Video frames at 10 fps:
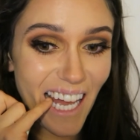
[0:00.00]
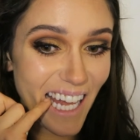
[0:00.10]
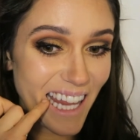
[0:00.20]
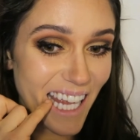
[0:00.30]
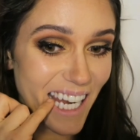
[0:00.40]

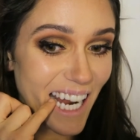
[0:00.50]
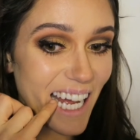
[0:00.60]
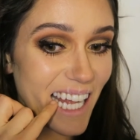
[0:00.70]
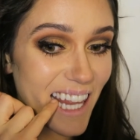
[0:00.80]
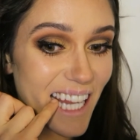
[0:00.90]
And then
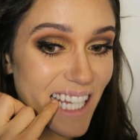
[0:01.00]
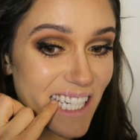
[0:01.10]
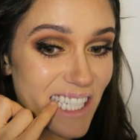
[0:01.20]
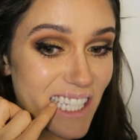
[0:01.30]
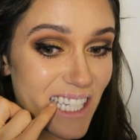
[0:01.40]
this
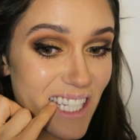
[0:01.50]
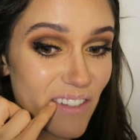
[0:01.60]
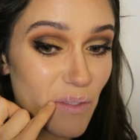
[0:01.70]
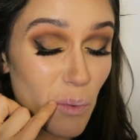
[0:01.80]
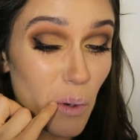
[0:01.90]
is
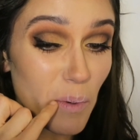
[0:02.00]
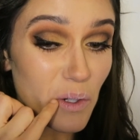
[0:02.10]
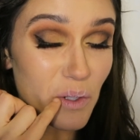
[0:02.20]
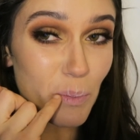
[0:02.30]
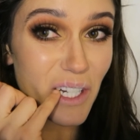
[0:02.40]
even more
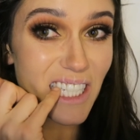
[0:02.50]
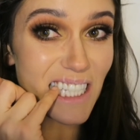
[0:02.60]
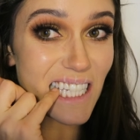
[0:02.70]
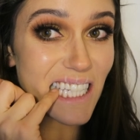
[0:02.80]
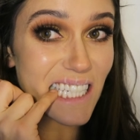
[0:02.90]

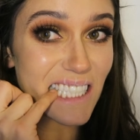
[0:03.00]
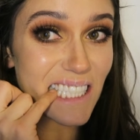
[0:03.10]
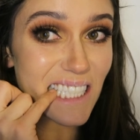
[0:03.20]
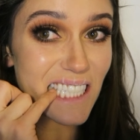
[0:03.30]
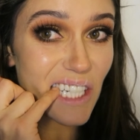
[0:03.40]
pointed than the
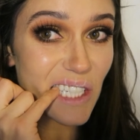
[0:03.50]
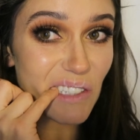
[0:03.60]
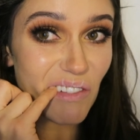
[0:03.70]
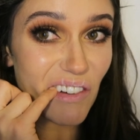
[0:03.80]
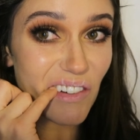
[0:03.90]
other, the
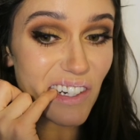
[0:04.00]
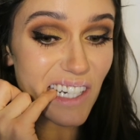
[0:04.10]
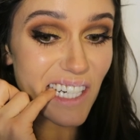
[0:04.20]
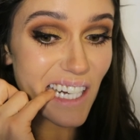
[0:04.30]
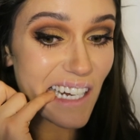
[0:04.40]
one before
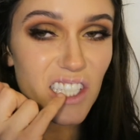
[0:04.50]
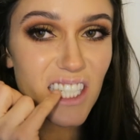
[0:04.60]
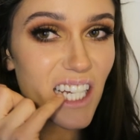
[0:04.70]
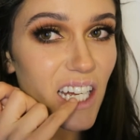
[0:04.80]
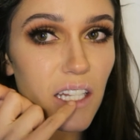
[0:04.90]
it. You
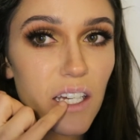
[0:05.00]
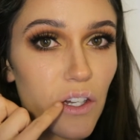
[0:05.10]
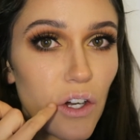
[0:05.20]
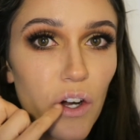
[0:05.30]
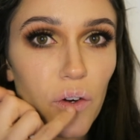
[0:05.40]
just kind of like
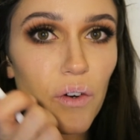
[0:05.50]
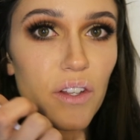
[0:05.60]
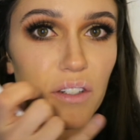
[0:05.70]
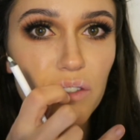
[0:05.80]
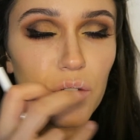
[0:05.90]
go,
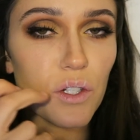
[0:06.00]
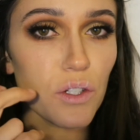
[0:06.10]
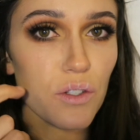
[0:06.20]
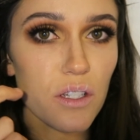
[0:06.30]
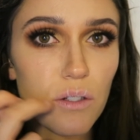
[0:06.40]
and you can
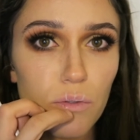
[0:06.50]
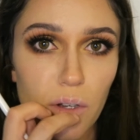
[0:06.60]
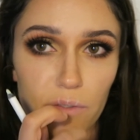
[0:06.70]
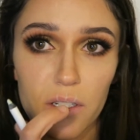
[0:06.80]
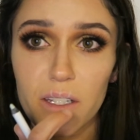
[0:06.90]
use it as a
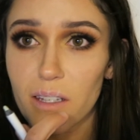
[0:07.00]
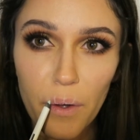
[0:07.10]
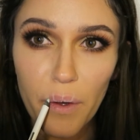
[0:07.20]
reference.